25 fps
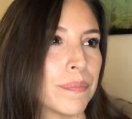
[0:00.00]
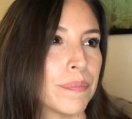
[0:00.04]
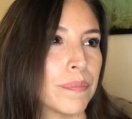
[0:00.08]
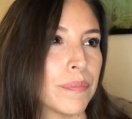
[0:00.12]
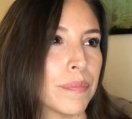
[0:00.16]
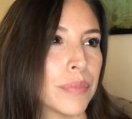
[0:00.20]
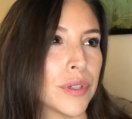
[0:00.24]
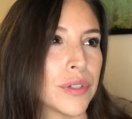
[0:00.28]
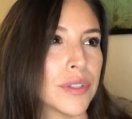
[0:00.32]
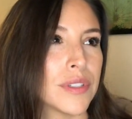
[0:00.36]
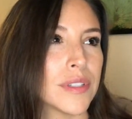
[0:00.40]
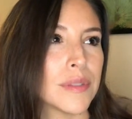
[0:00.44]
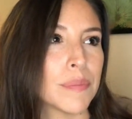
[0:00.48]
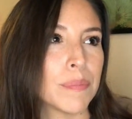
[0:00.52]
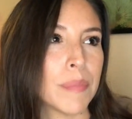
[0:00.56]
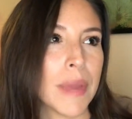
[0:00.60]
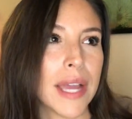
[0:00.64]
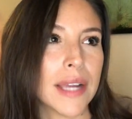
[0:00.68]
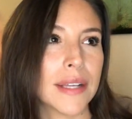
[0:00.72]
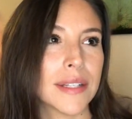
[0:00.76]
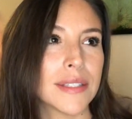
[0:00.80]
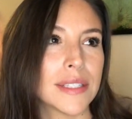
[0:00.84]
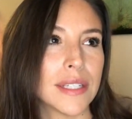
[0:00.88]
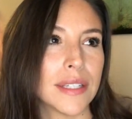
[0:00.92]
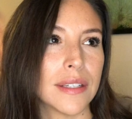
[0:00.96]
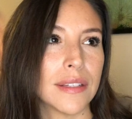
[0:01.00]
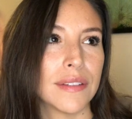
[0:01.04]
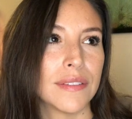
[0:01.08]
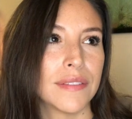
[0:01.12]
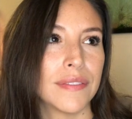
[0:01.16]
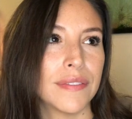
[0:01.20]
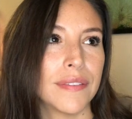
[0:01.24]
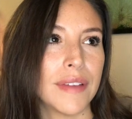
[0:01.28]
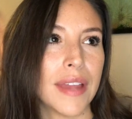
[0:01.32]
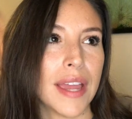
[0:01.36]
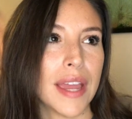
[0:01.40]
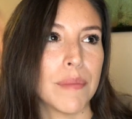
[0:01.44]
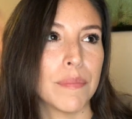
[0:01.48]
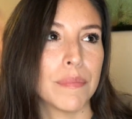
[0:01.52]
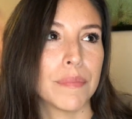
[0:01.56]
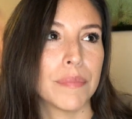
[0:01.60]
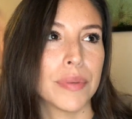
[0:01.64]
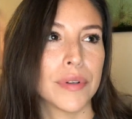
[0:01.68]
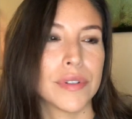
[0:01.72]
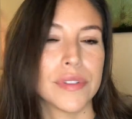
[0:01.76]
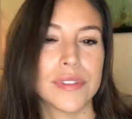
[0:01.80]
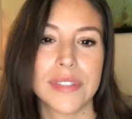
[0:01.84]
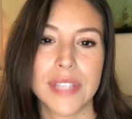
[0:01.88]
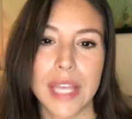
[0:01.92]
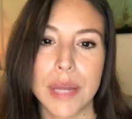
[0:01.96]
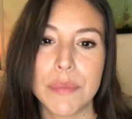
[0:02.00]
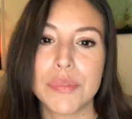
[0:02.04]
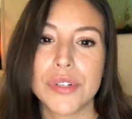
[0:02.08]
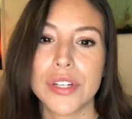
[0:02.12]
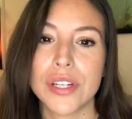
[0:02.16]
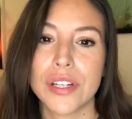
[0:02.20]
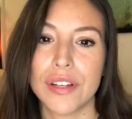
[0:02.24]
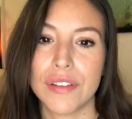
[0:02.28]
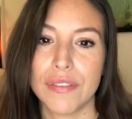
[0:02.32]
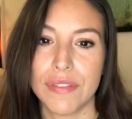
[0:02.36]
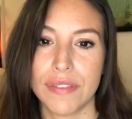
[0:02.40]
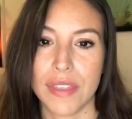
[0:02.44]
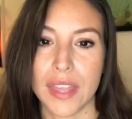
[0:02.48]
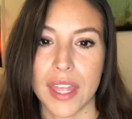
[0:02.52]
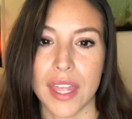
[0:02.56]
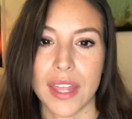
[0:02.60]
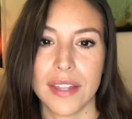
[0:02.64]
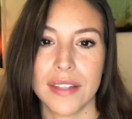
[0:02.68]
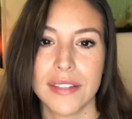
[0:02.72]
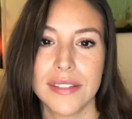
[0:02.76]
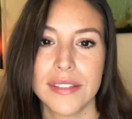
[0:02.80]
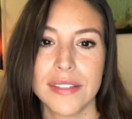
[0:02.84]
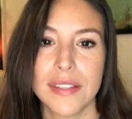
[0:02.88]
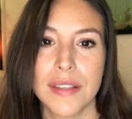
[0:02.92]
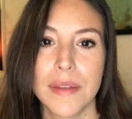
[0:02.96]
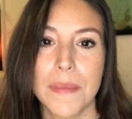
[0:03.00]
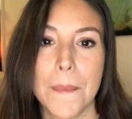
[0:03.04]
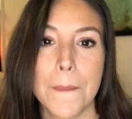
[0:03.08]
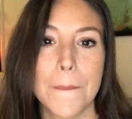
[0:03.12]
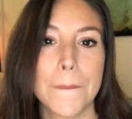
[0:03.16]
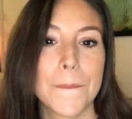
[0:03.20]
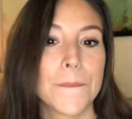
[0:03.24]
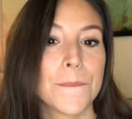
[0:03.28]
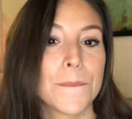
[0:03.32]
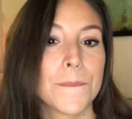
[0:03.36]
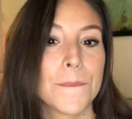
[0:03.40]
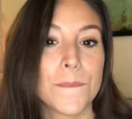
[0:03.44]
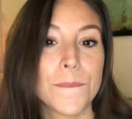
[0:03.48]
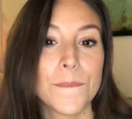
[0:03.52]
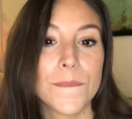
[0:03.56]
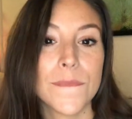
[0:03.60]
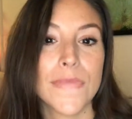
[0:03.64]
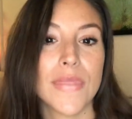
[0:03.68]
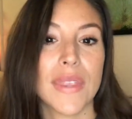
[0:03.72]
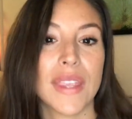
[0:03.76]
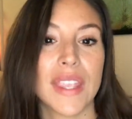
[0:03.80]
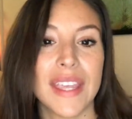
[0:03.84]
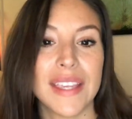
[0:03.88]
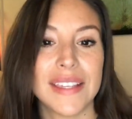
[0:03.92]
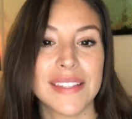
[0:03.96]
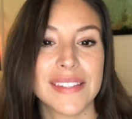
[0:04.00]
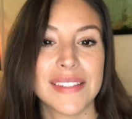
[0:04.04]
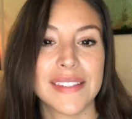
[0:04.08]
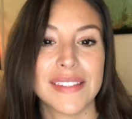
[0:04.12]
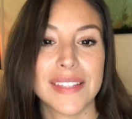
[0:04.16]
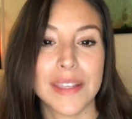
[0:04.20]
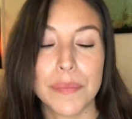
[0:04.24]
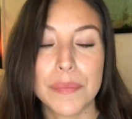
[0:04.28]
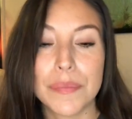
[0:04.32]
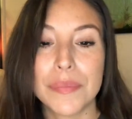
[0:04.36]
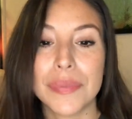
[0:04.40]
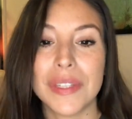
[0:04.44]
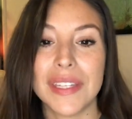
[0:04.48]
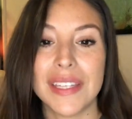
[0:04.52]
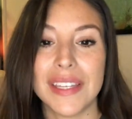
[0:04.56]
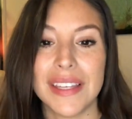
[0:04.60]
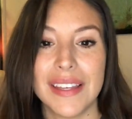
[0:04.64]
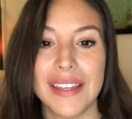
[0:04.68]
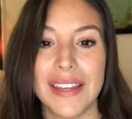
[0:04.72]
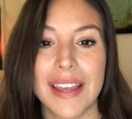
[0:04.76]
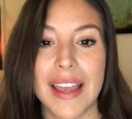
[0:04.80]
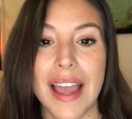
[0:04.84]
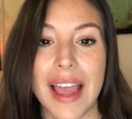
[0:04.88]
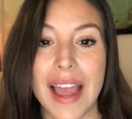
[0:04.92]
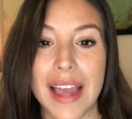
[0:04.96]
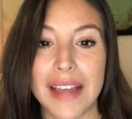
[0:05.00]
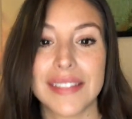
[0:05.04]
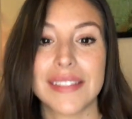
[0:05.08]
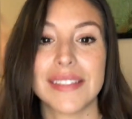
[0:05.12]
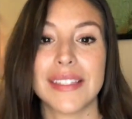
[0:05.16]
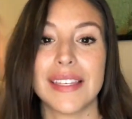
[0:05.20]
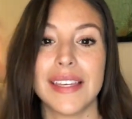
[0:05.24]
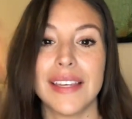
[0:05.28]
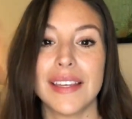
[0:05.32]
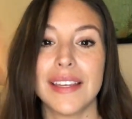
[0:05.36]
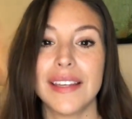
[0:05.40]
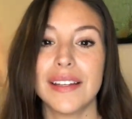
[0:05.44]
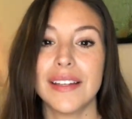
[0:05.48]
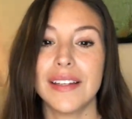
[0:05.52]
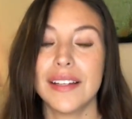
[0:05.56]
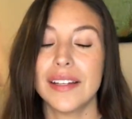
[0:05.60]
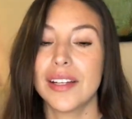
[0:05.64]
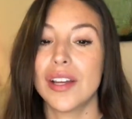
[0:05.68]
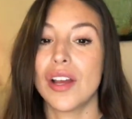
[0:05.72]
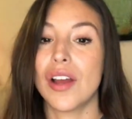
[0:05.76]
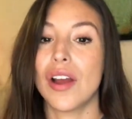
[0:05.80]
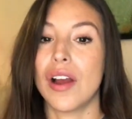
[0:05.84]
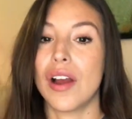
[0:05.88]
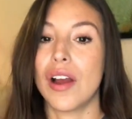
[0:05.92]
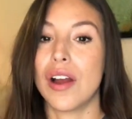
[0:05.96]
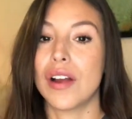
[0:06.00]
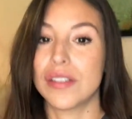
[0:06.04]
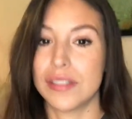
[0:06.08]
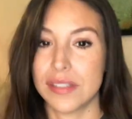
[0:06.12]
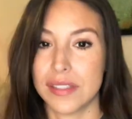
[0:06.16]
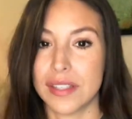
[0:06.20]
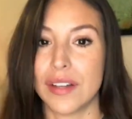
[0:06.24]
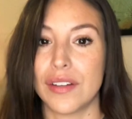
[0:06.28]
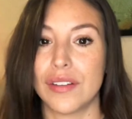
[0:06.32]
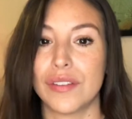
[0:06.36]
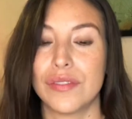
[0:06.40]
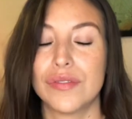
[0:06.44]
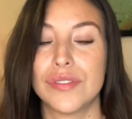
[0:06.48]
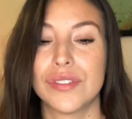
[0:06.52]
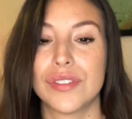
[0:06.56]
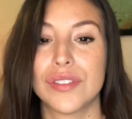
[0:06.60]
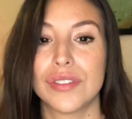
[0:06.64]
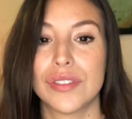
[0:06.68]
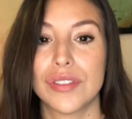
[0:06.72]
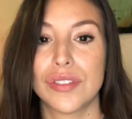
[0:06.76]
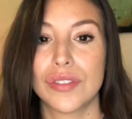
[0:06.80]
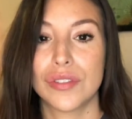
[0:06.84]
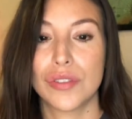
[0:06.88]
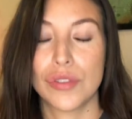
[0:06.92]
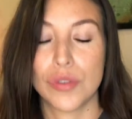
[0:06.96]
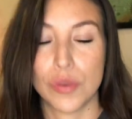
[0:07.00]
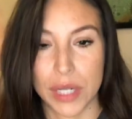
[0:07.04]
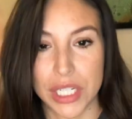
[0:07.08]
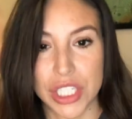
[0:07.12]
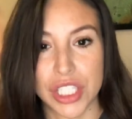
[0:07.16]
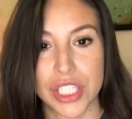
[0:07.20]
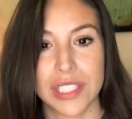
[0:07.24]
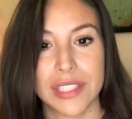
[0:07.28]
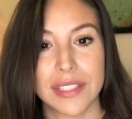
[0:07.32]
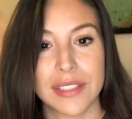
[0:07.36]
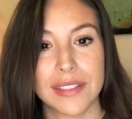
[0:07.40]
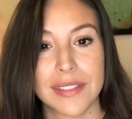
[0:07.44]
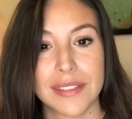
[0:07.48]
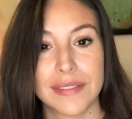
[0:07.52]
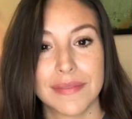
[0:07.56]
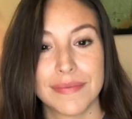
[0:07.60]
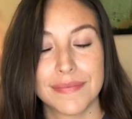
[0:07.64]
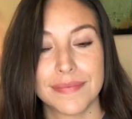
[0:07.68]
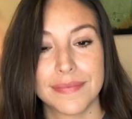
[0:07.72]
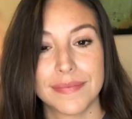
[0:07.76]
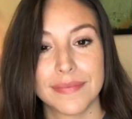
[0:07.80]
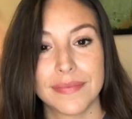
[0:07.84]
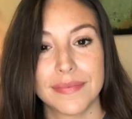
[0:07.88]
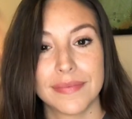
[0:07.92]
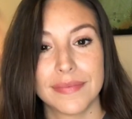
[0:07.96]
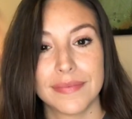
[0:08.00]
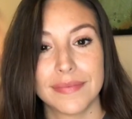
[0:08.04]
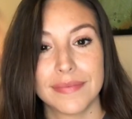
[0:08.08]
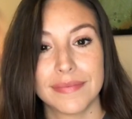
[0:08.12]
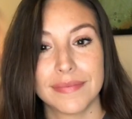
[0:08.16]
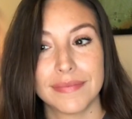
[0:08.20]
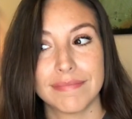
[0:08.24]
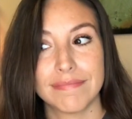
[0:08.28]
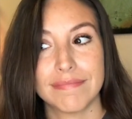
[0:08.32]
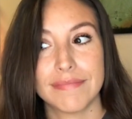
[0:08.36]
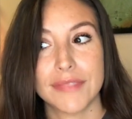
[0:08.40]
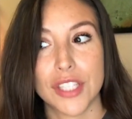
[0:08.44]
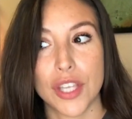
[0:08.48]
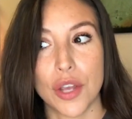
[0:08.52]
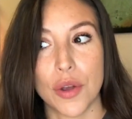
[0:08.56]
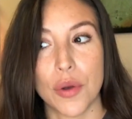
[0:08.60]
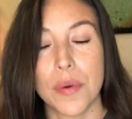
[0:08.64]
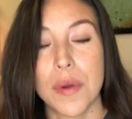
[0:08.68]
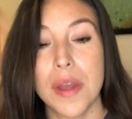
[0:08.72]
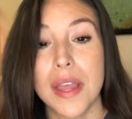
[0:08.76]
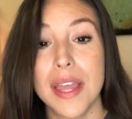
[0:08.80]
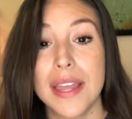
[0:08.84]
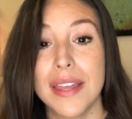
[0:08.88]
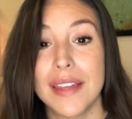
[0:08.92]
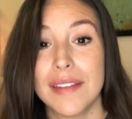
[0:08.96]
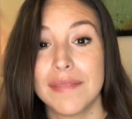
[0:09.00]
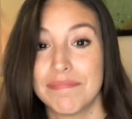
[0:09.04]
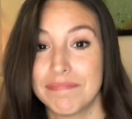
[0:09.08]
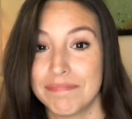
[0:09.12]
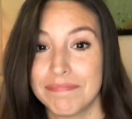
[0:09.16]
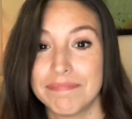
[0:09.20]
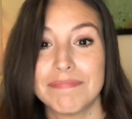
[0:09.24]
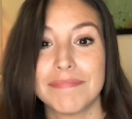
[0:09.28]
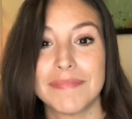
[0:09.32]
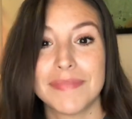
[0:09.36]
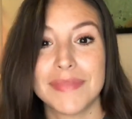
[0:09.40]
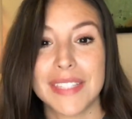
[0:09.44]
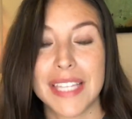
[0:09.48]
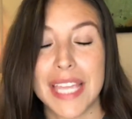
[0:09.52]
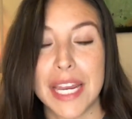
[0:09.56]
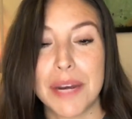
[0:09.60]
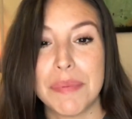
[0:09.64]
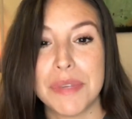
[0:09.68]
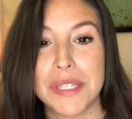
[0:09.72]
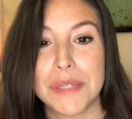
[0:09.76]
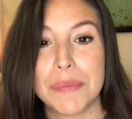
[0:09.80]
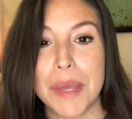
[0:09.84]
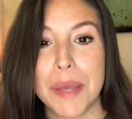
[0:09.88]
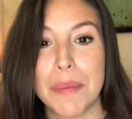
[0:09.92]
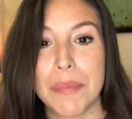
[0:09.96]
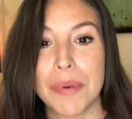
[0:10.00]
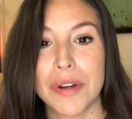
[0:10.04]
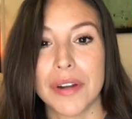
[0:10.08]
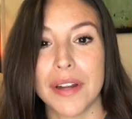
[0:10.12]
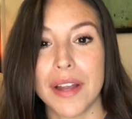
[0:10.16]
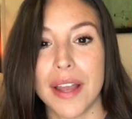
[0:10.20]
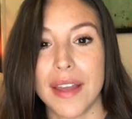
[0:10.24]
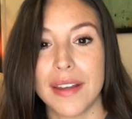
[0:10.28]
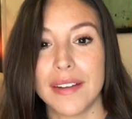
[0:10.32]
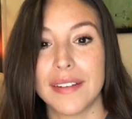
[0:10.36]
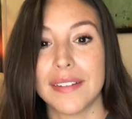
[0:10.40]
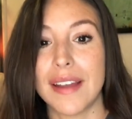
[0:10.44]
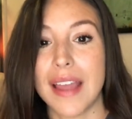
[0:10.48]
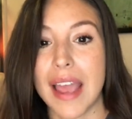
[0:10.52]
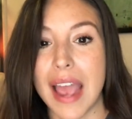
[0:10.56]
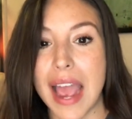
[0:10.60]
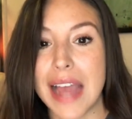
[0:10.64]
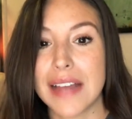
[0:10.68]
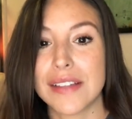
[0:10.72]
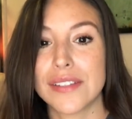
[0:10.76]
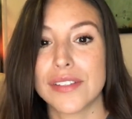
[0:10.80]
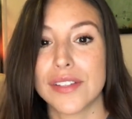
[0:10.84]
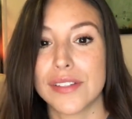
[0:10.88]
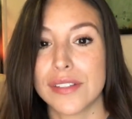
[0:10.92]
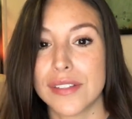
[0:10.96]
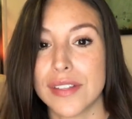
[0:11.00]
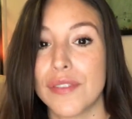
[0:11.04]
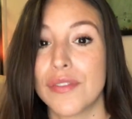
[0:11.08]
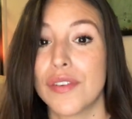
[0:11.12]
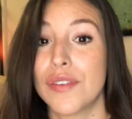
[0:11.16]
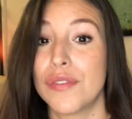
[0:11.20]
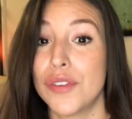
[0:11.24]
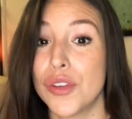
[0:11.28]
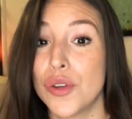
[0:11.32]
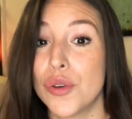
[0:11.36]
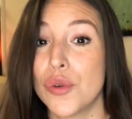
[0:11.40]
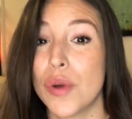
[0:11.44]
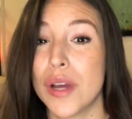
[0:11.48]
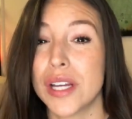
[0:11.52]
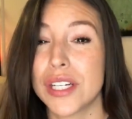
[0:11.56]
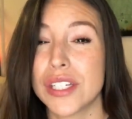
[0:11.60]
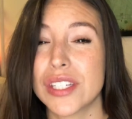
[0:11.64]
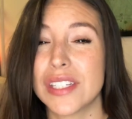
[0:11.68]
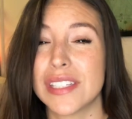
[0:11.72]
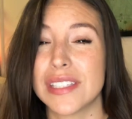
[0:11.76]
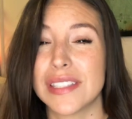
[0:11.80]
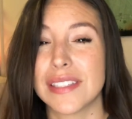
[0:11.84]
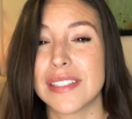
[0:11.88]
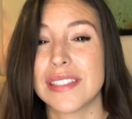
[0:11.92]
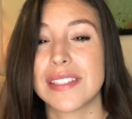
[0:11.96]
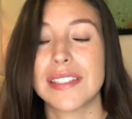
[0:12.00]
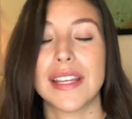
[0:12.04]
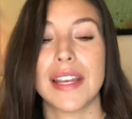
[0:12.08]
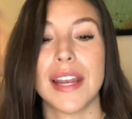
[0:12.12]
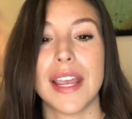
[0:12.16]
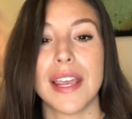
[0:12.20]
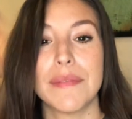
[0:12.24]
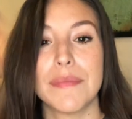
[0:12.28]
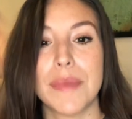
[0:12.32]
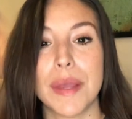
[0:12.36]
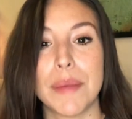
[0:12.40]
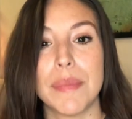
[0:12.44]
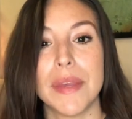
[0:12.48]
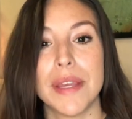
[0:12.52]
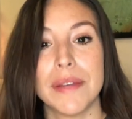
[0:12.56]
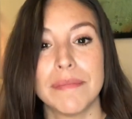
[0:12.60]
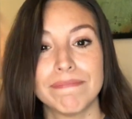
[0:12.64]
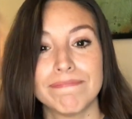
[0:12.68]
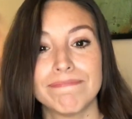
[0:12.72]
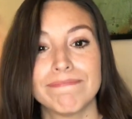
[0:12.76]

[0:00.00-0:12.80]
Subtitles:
perspective and perception of things is simply asking ourselves questions. So get a piece of paper and ask yourself a few questions today, maybe.